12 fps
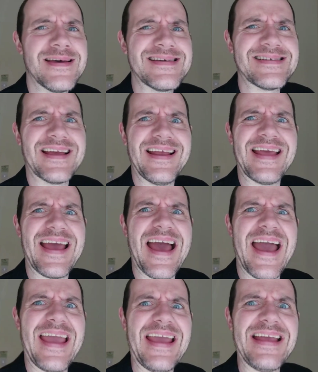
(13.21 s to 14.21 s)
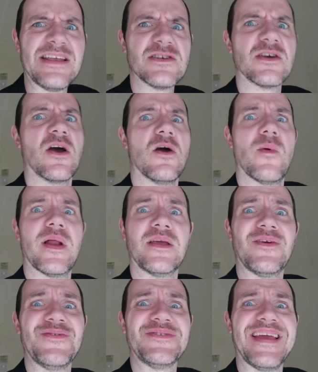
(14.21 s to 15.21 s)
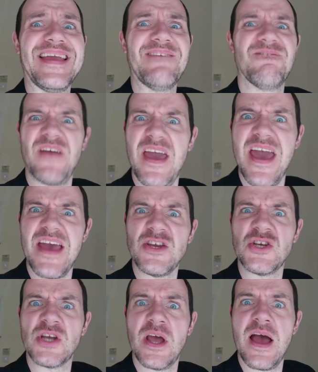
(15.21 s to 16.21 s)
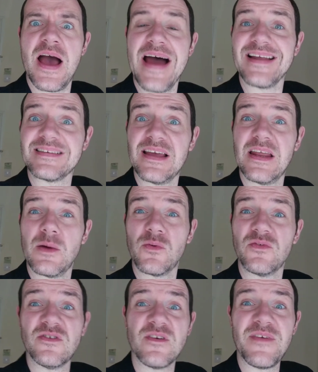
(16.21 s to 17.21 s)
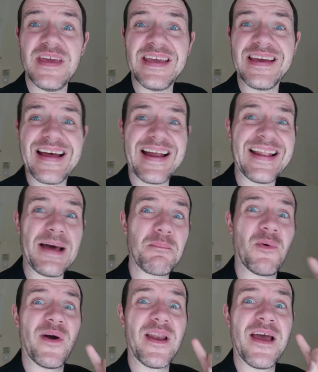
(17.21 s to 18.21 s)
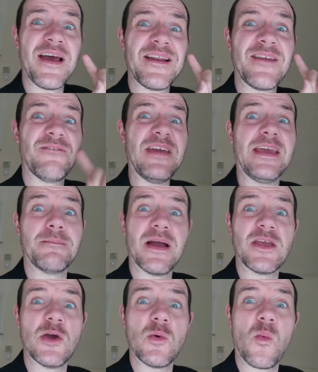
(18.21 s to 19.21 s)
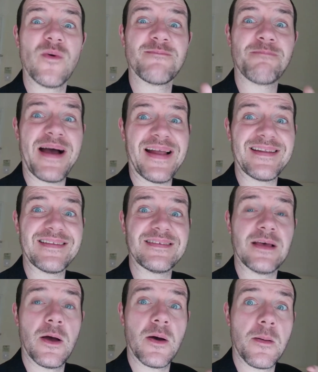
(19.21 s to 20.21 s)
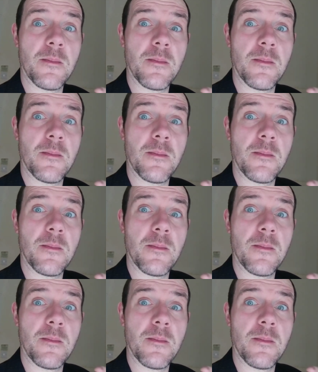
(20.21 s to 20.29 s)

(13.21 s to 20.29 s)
Stayed here ages ago when I used to eat fish. And I stayed here once as a vegan. And at that point, vegan menu was pants.